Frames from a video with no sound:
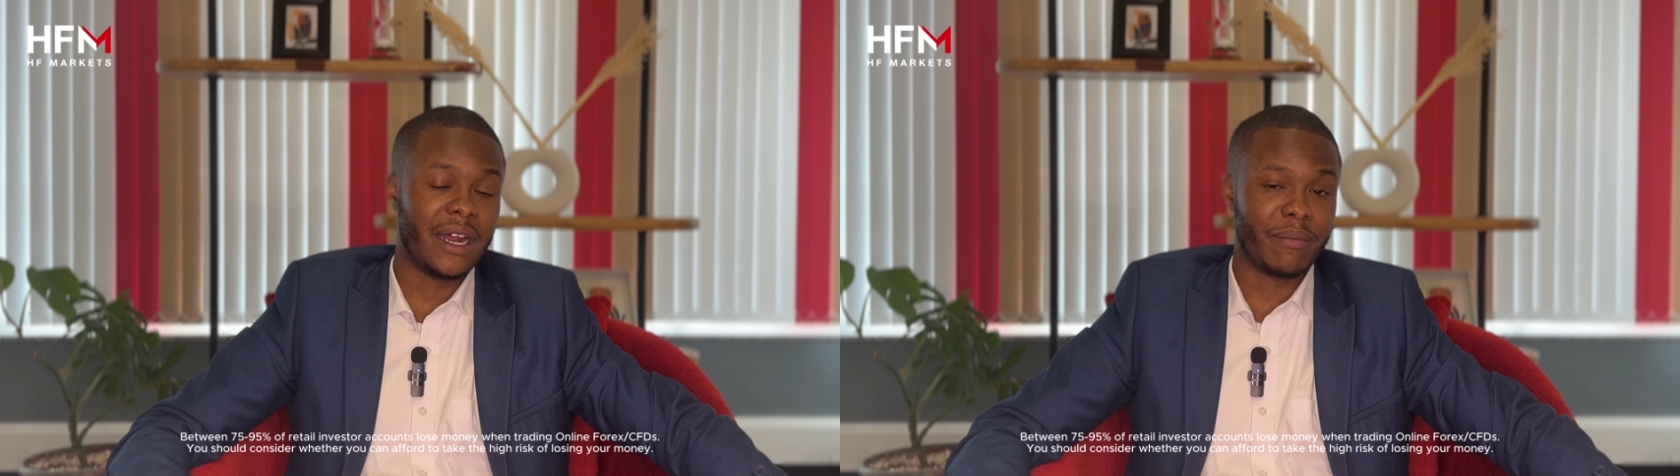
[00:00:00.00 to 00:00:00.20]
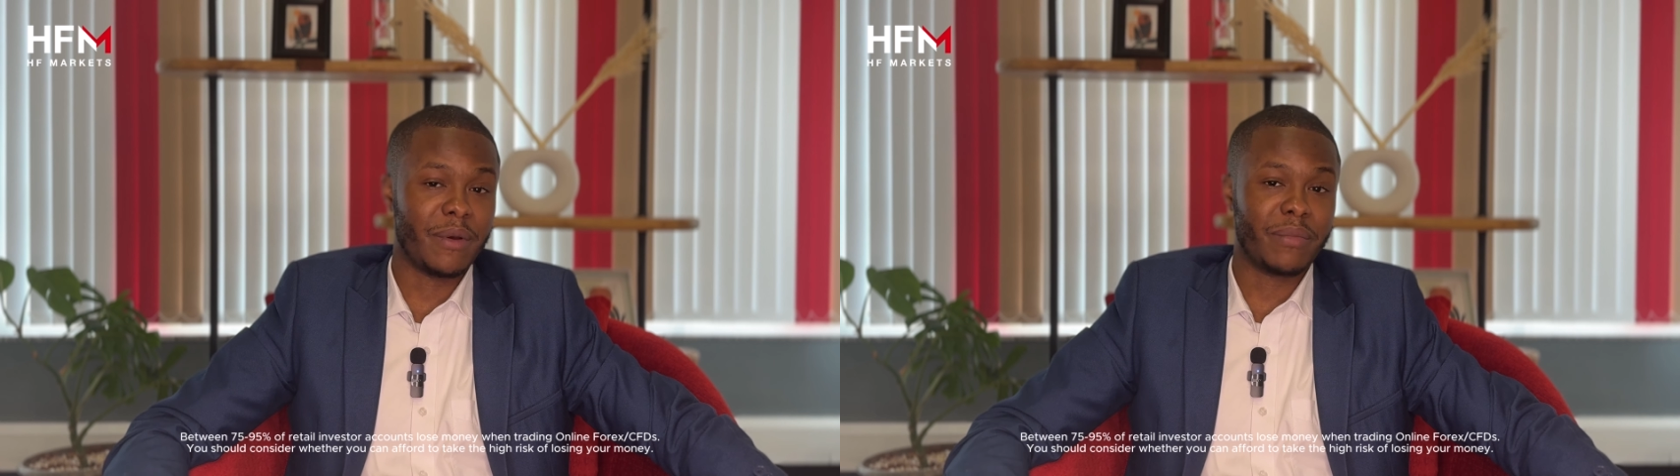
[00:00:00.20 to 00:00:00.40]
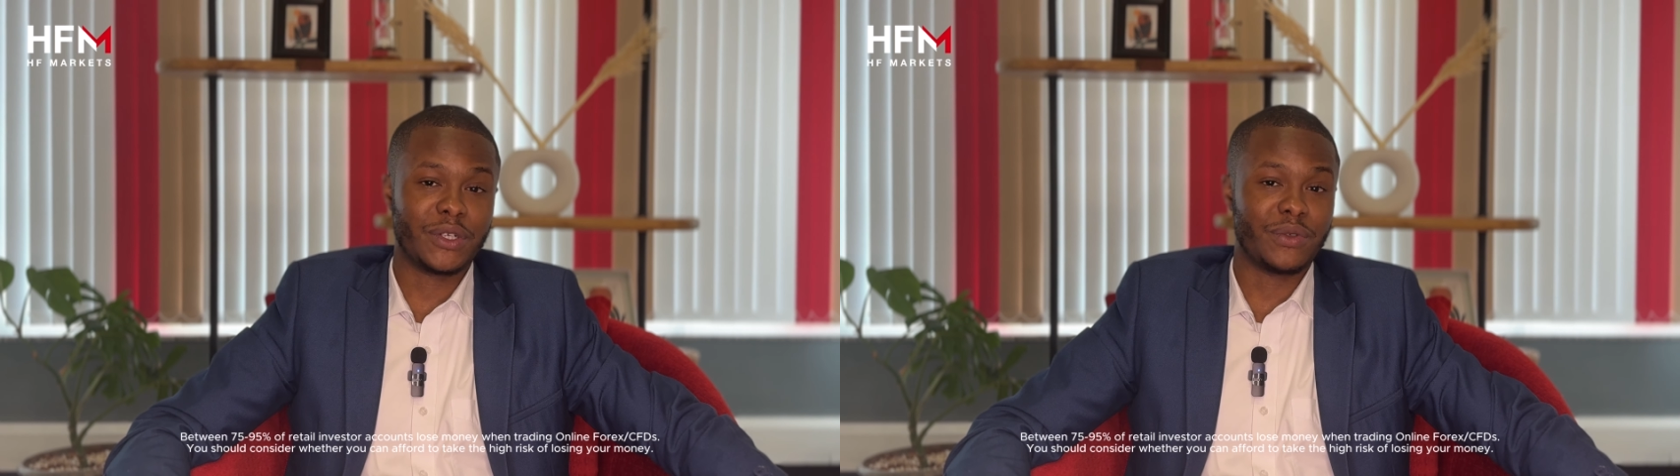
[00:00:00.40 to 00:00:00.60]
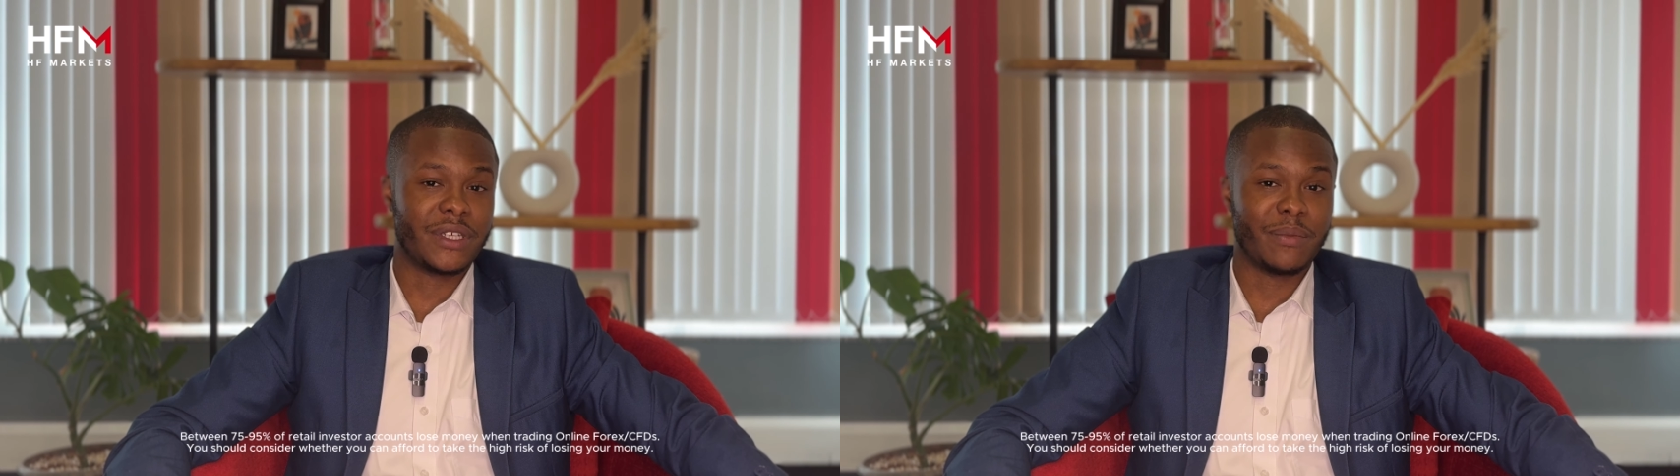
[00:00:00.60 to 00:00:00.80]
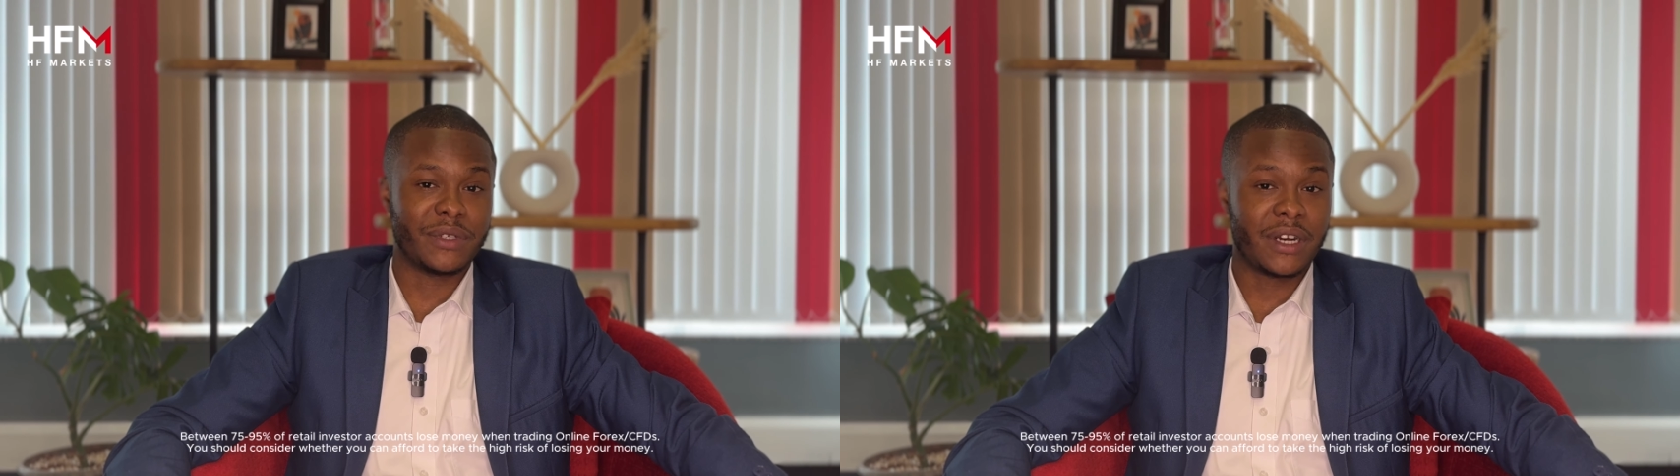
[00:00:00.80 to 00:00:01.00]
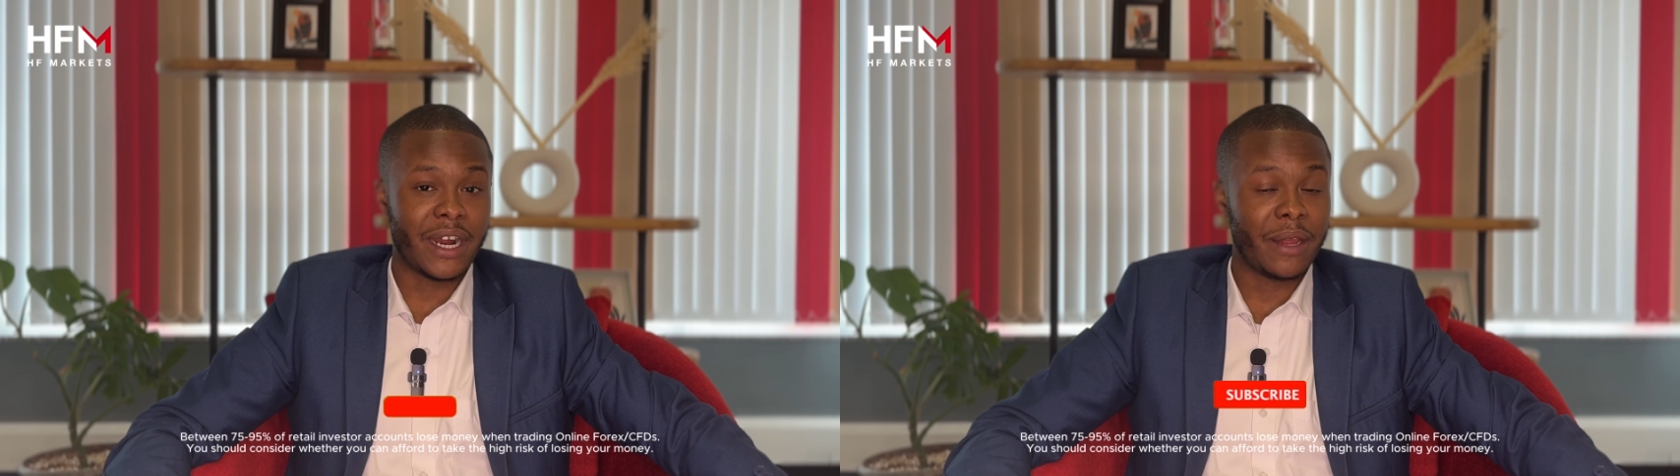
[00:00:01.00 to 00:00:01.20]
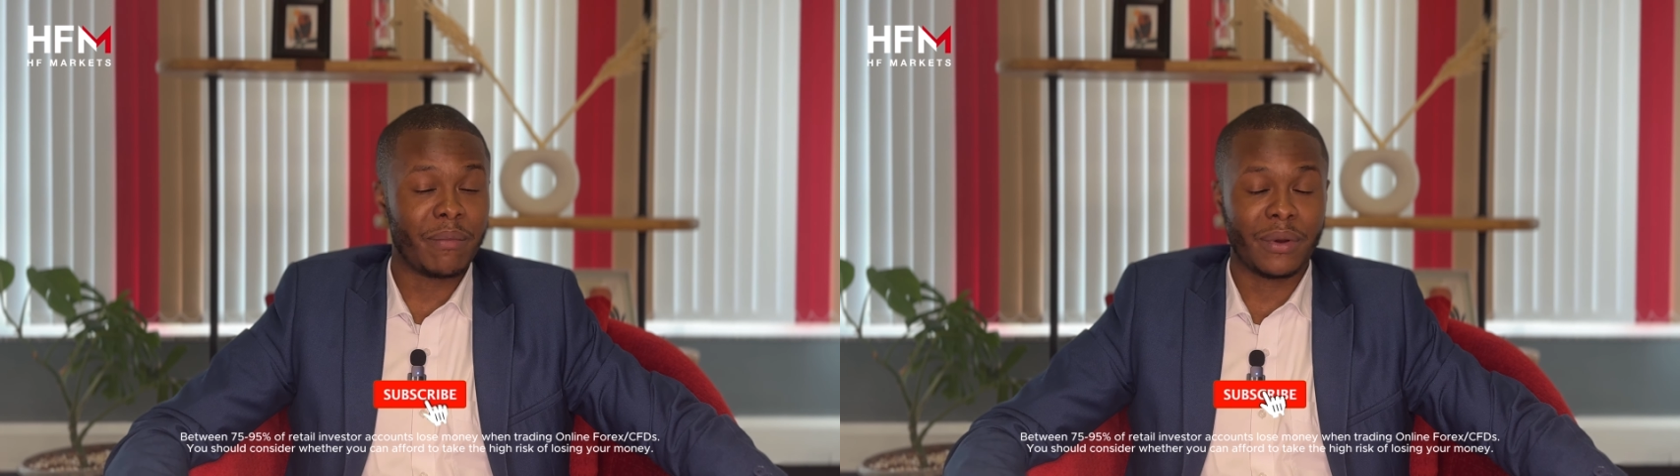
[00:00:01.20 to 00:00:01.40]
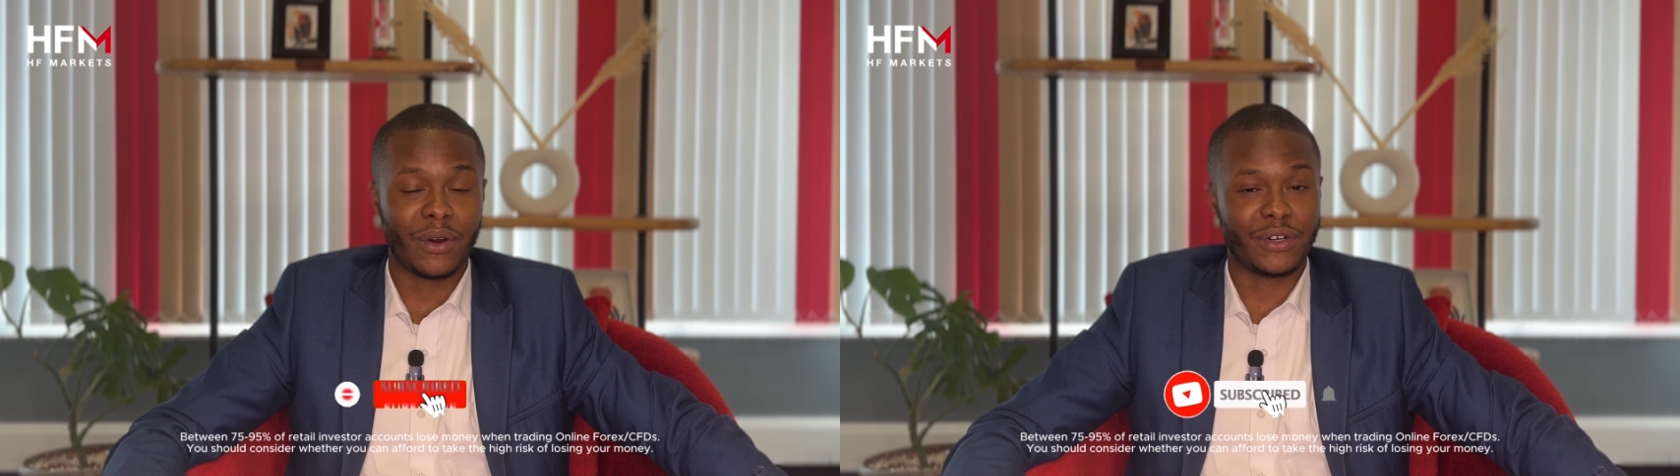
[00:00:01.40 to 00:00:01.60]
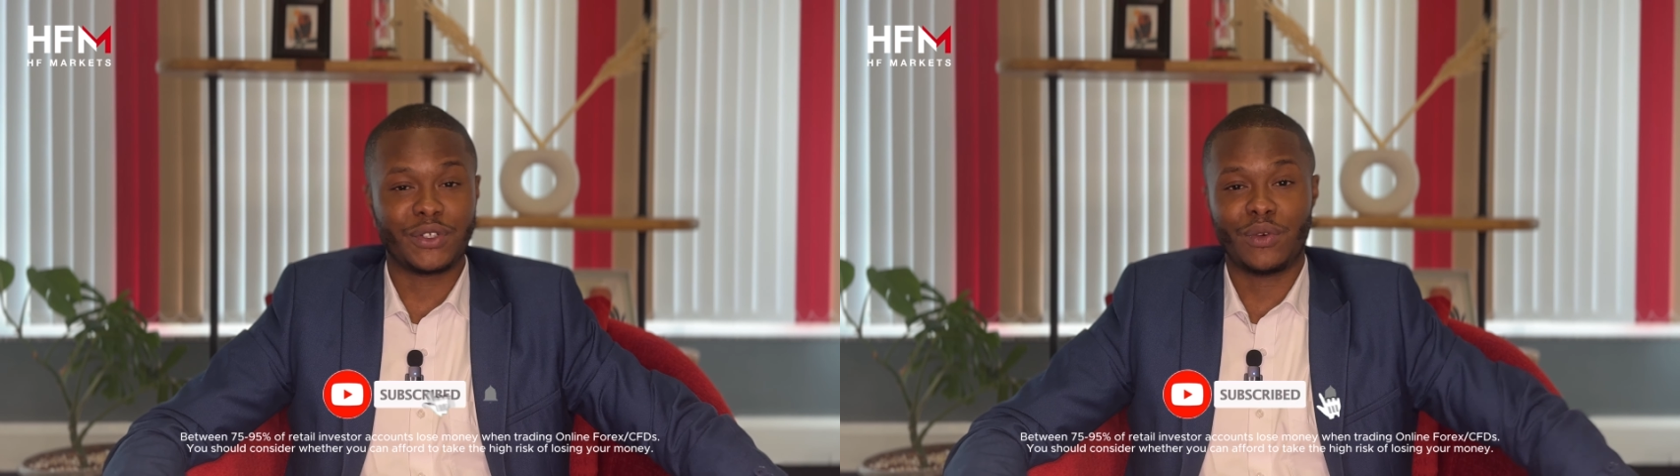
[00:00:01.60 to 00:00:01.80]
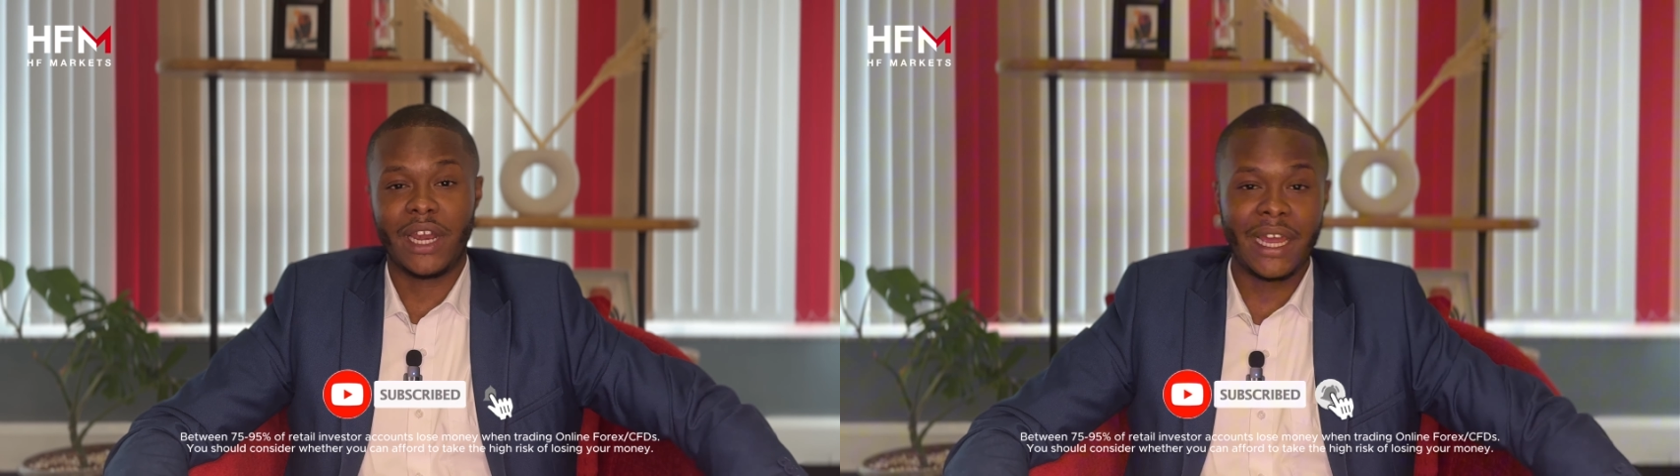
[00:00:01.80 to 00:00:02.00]
Remember to subscribe or
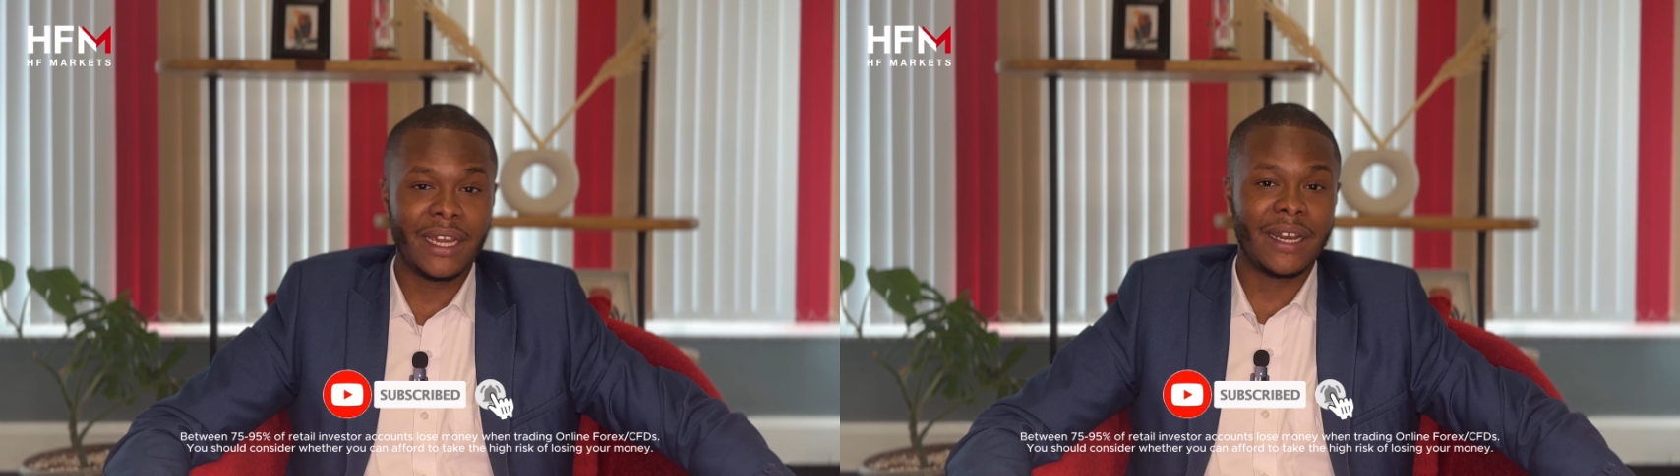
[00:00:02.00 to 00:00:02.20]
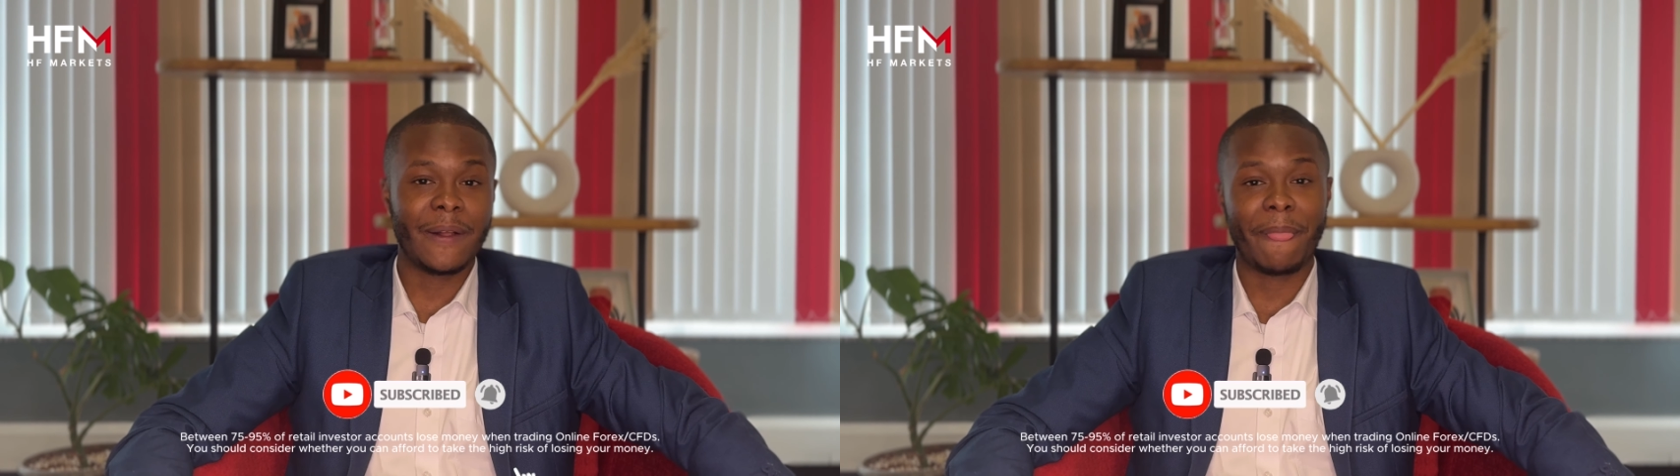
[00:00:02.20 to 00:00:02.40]
to like,